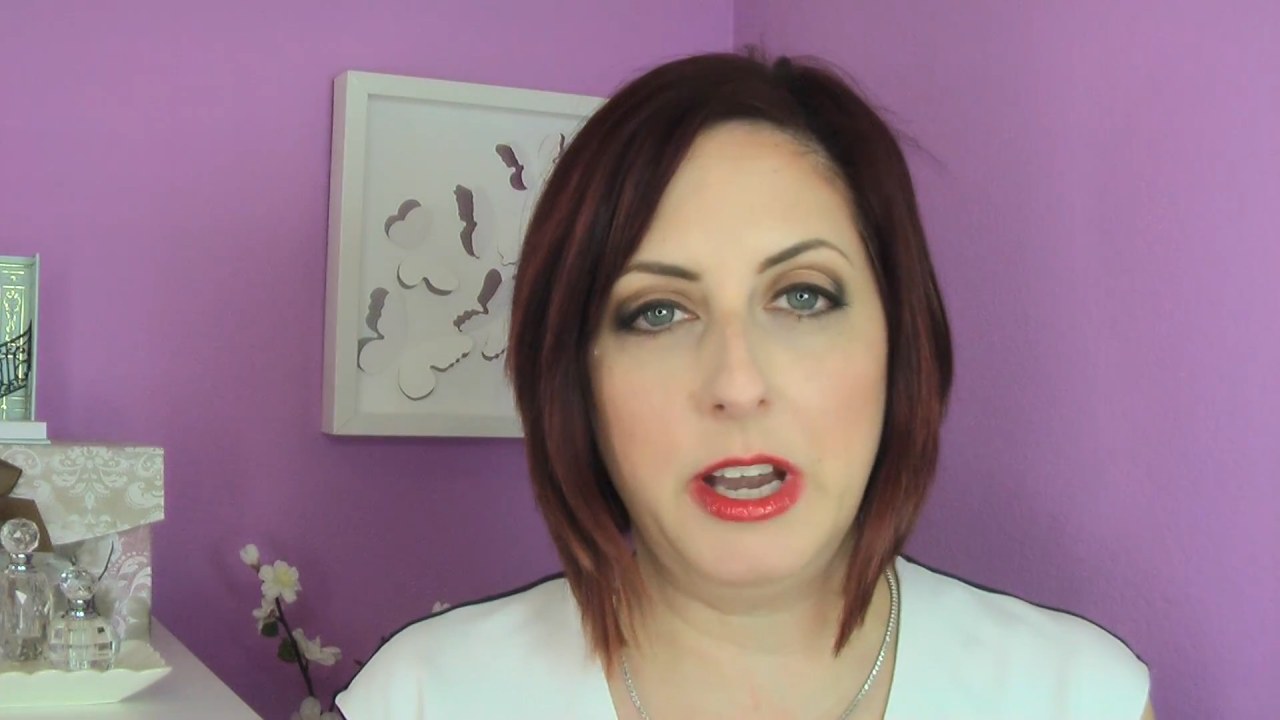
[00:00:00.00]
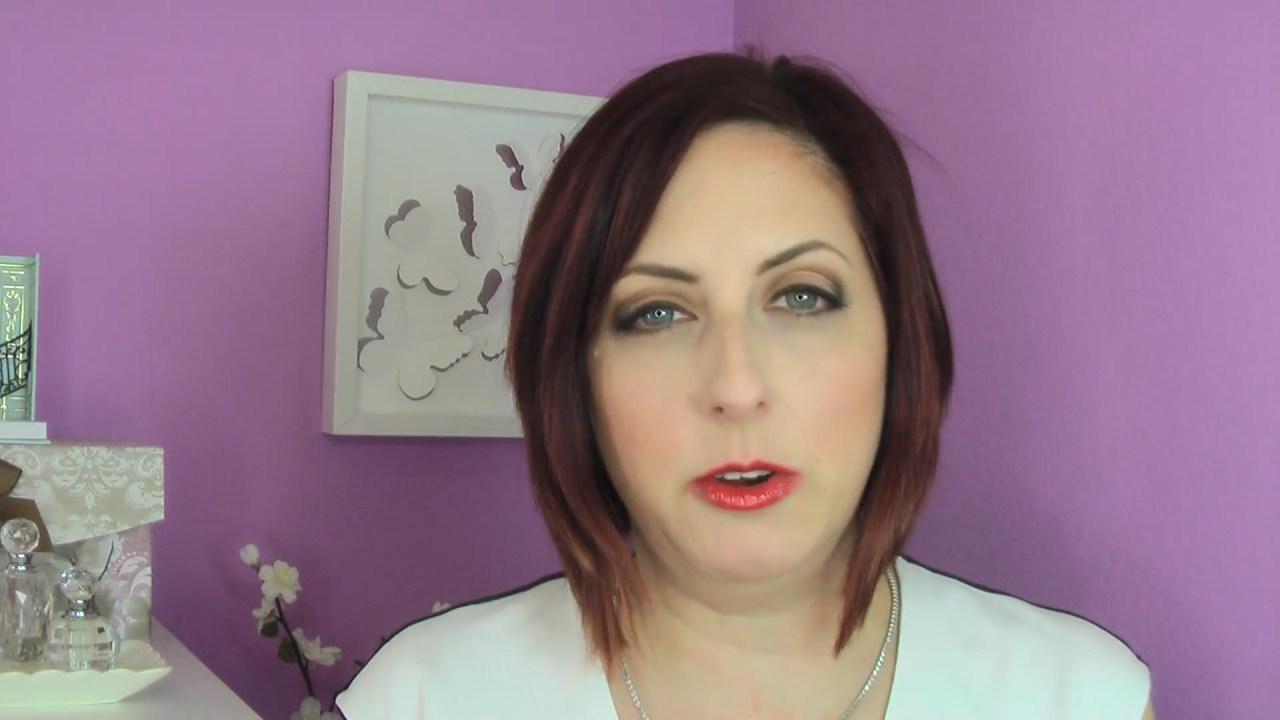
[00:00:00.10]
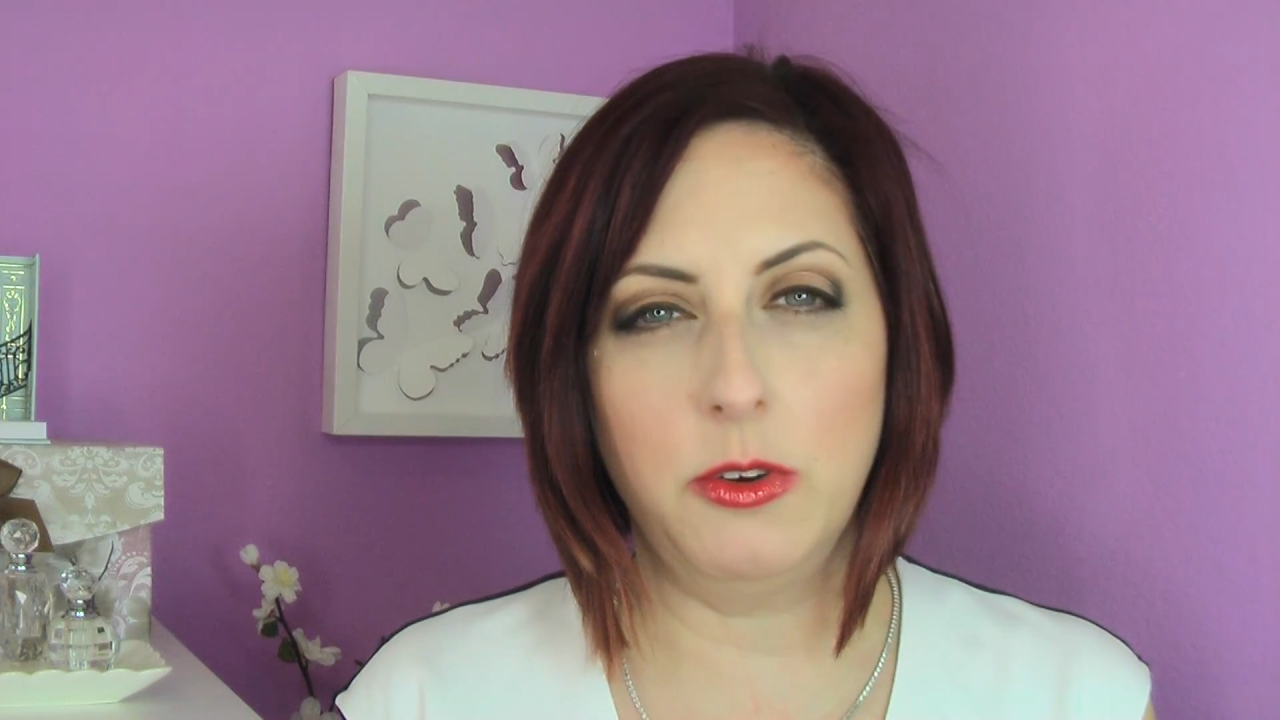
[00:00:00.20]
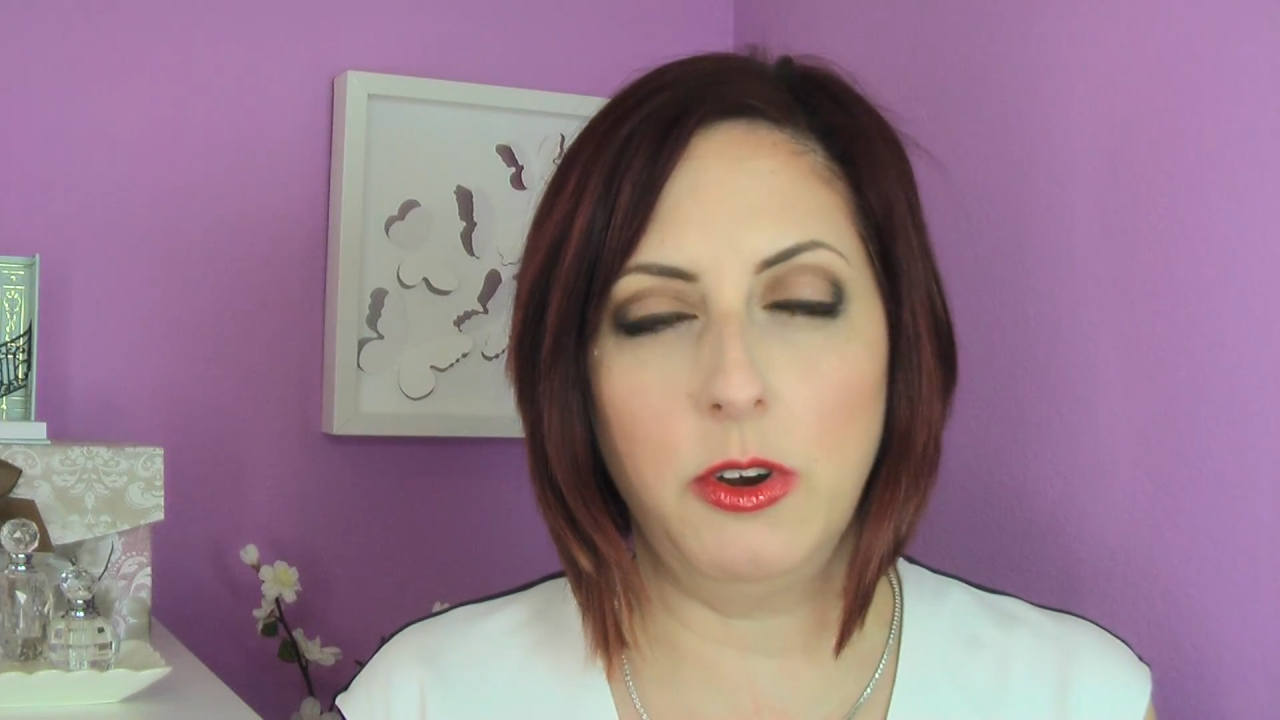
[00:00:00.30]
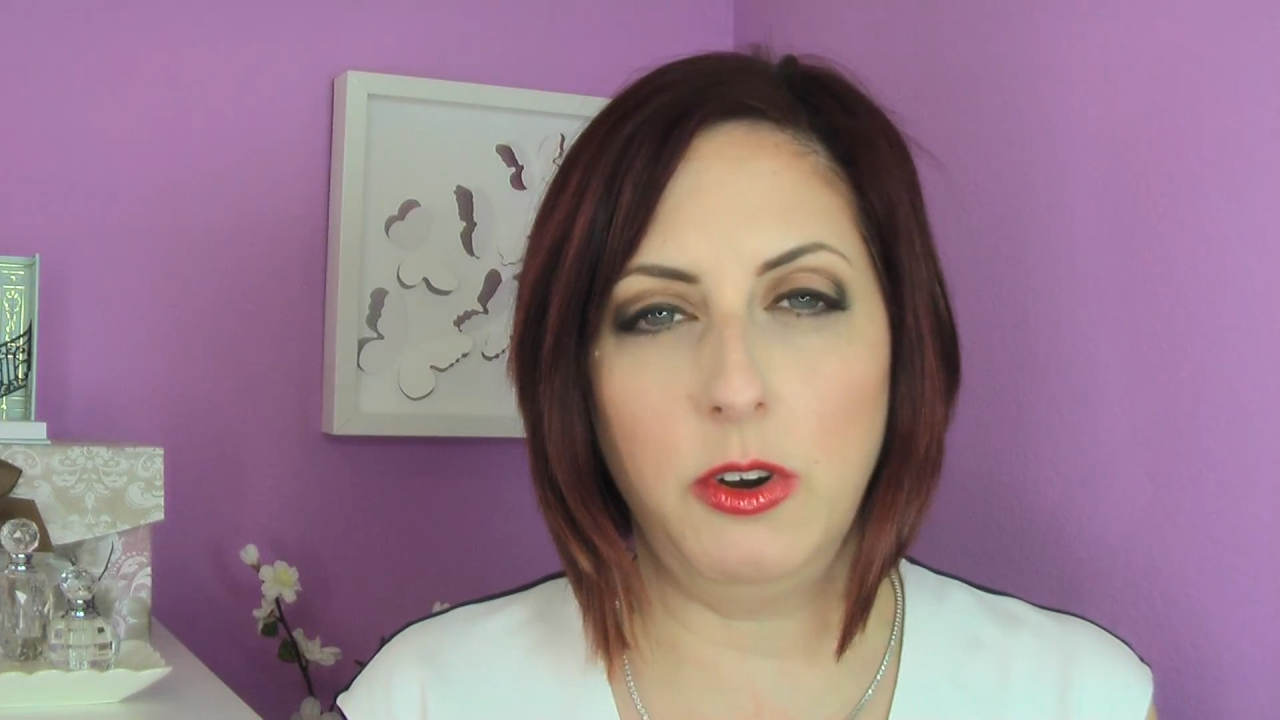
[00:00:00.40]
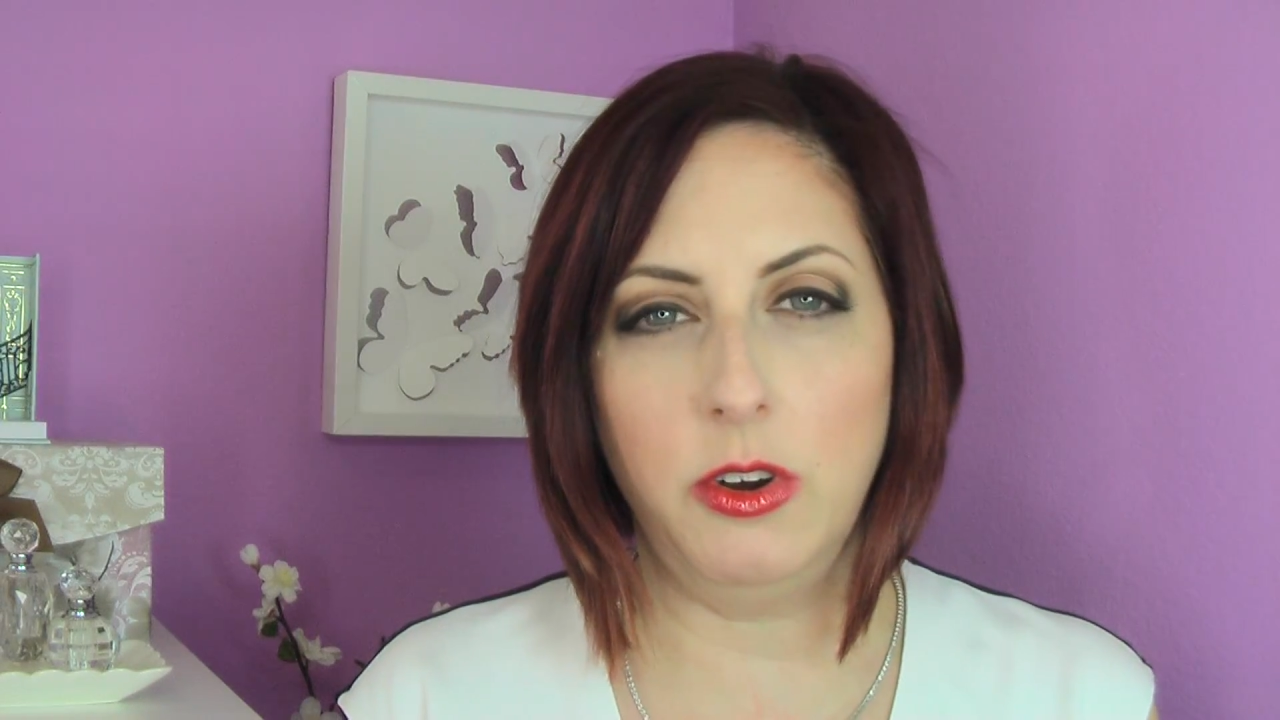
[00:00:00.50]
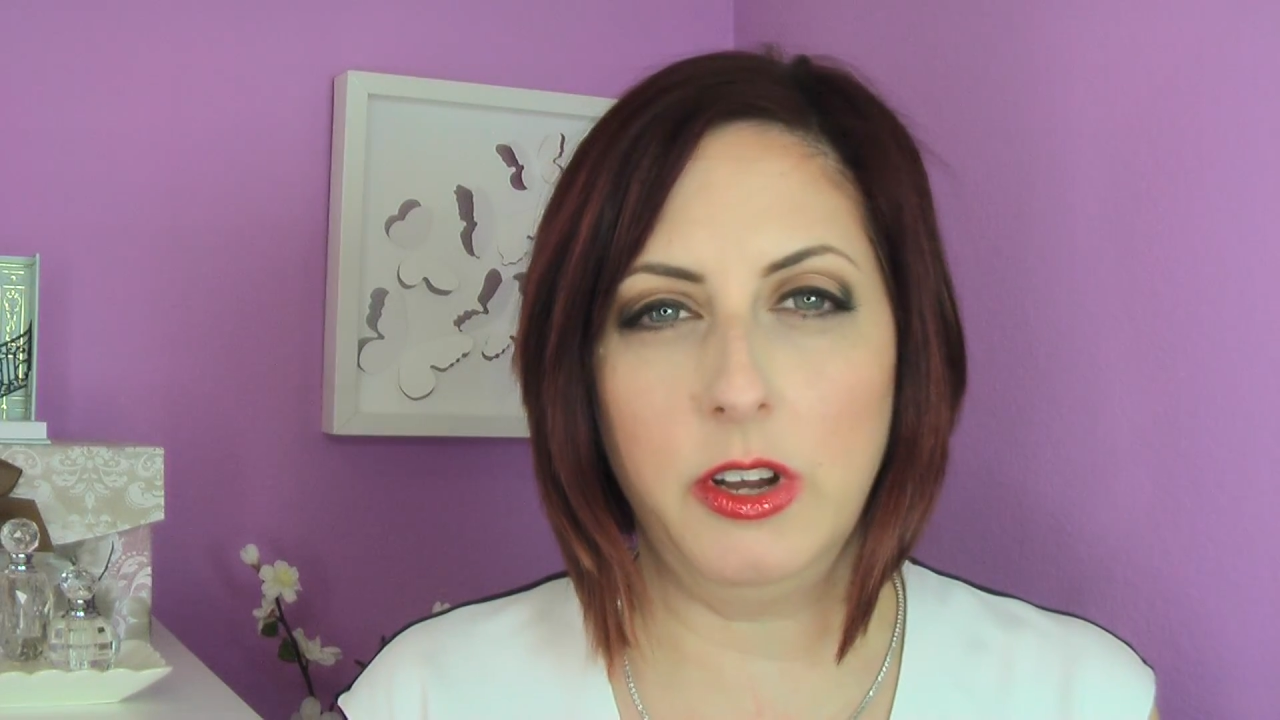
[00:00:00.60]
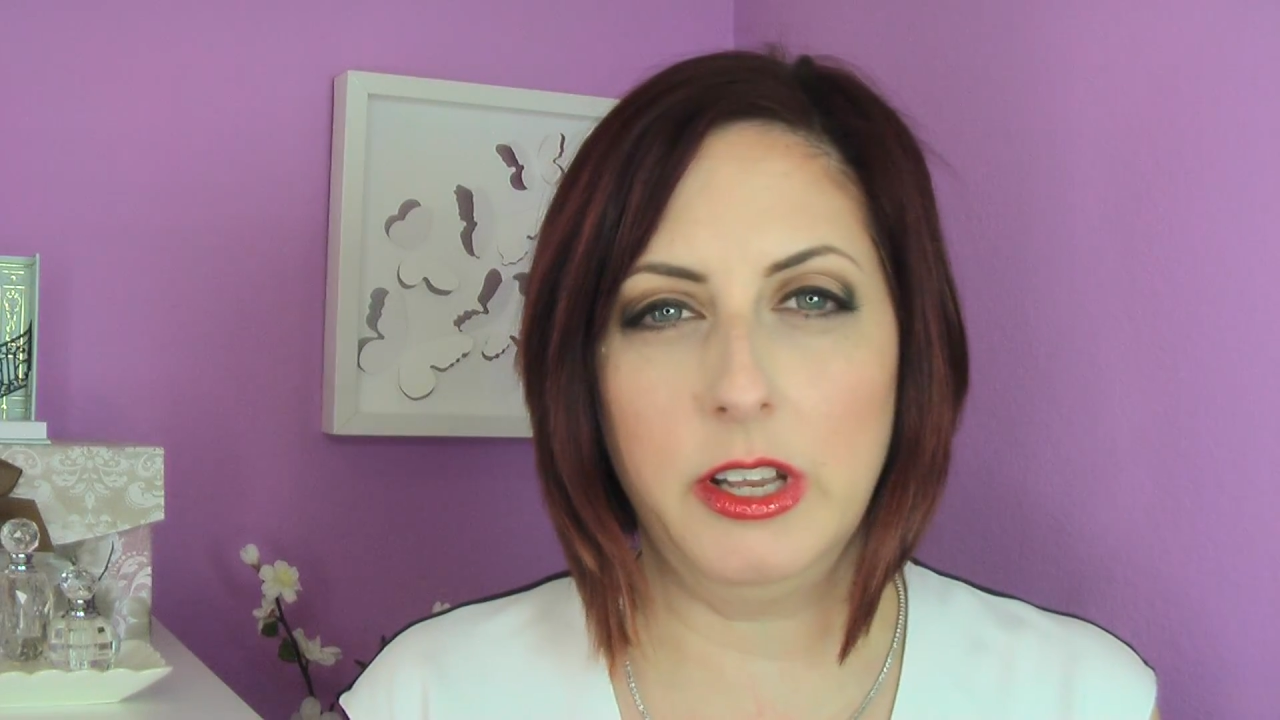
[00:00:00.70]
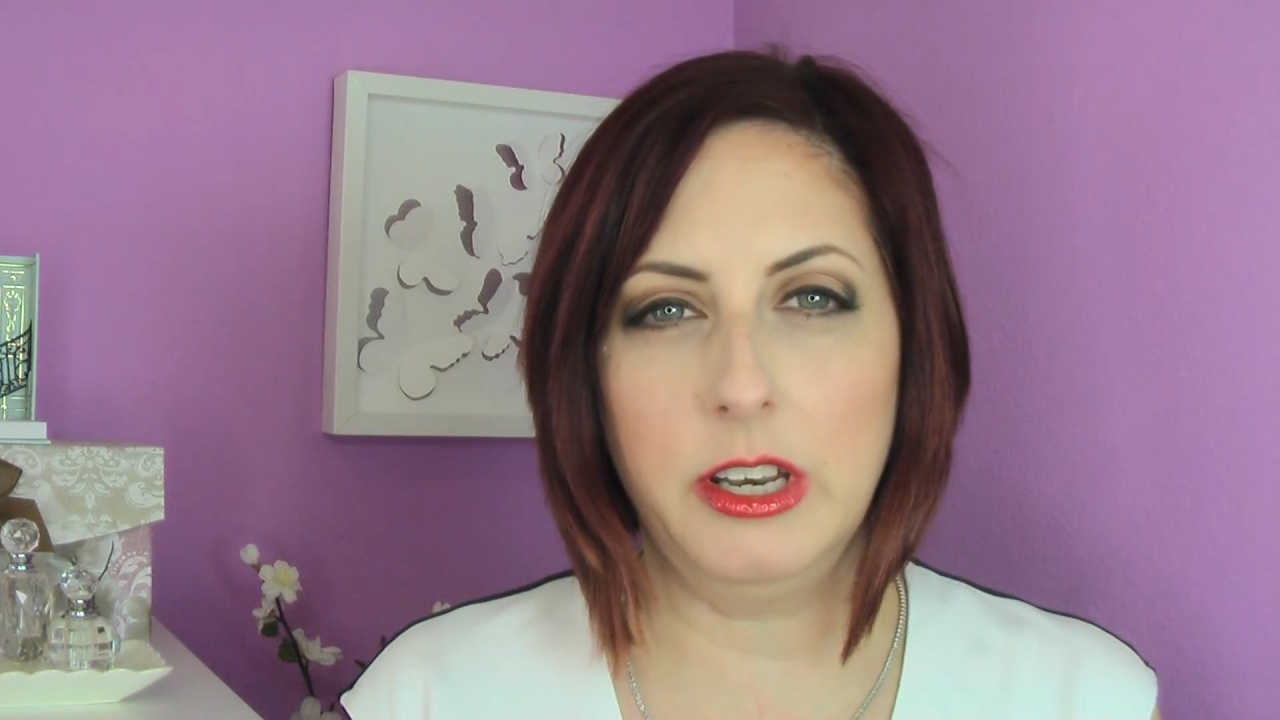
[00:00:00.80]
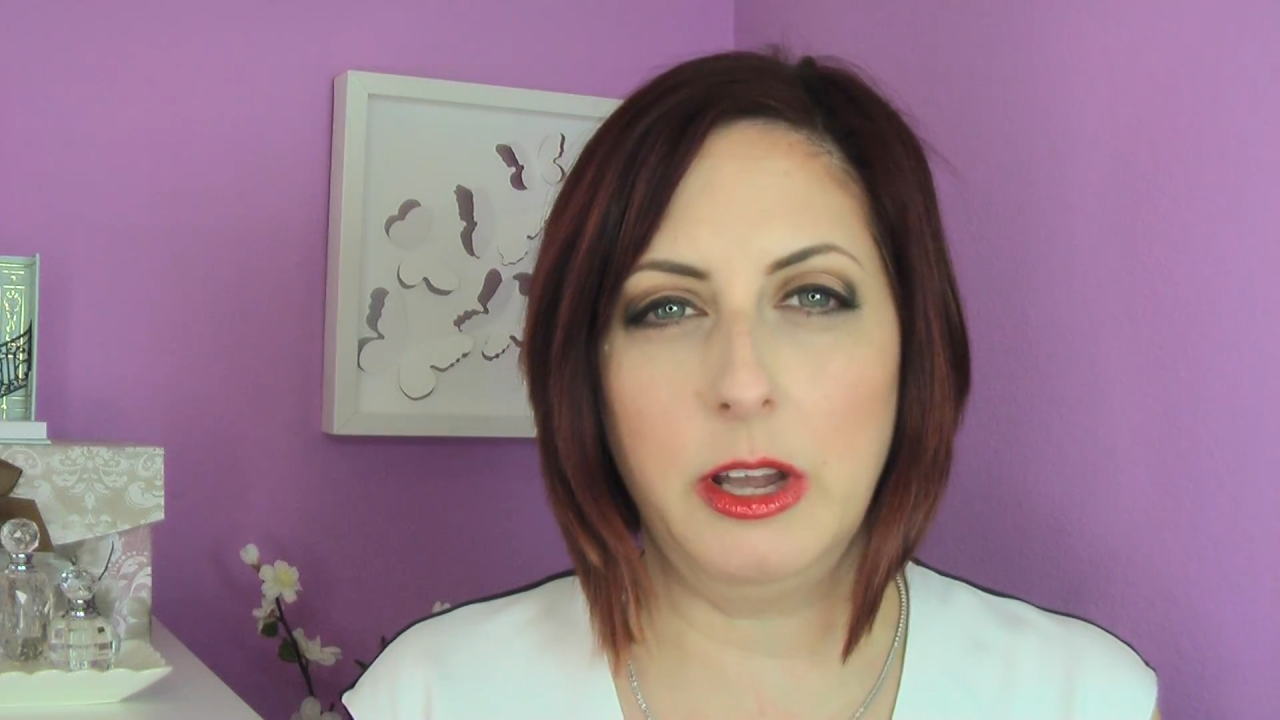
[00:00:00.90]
powder on.